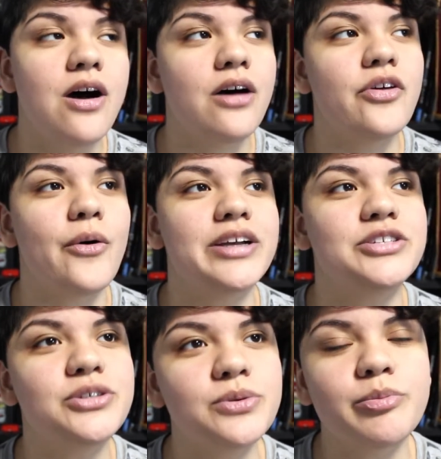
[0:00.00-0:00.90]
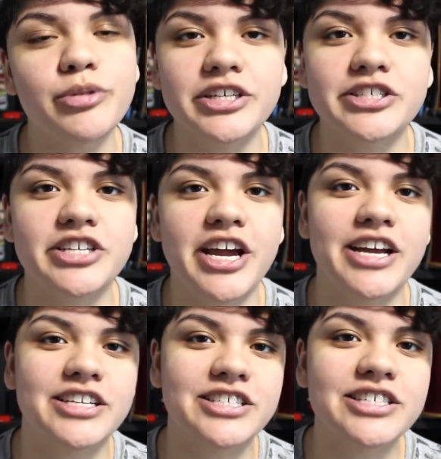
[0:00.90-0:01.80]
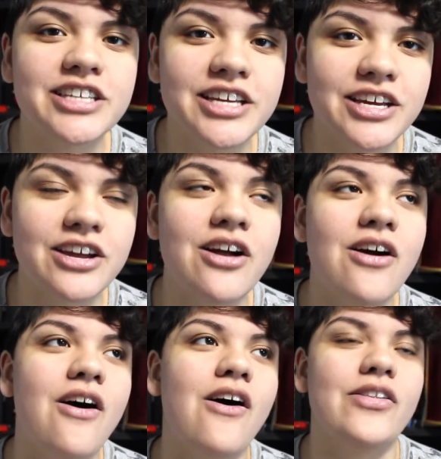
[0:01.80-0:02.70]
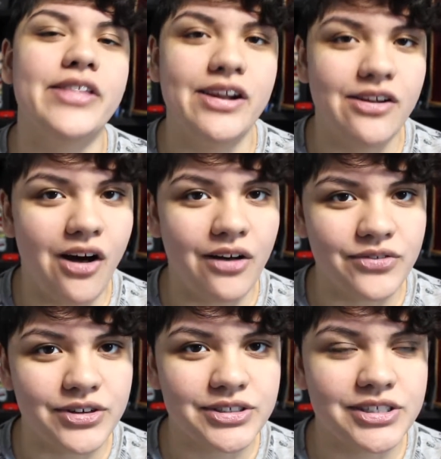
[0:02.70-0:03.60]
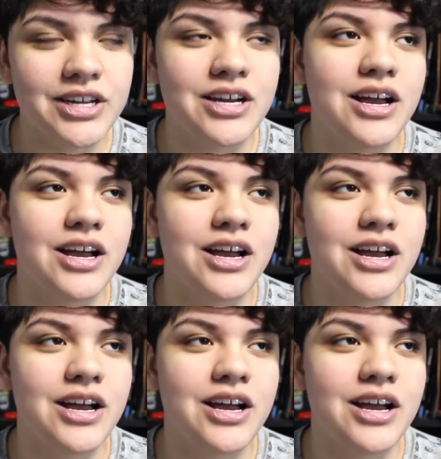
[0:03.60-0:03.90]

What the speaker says: although I do appreciate and see all that it offers.